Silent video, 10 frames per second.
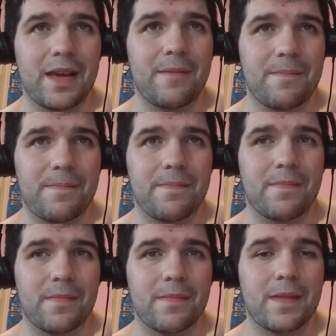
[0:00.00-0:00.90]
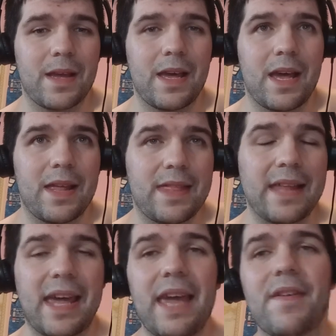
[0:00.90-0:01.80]
Yeah.
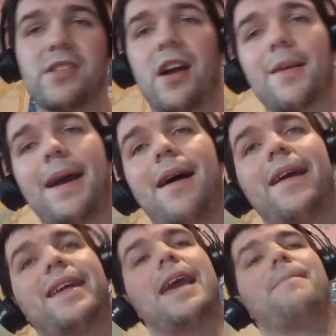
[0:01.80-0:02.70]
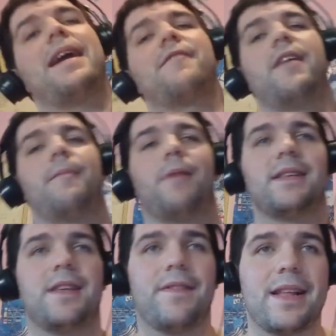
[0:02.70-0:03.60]
They, they even talk about how he came back very
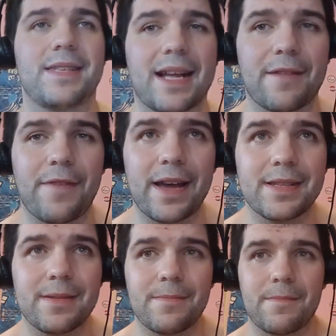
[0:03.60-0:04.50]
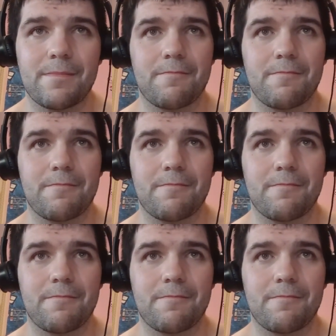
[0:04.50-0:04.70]
impressive in the second fight.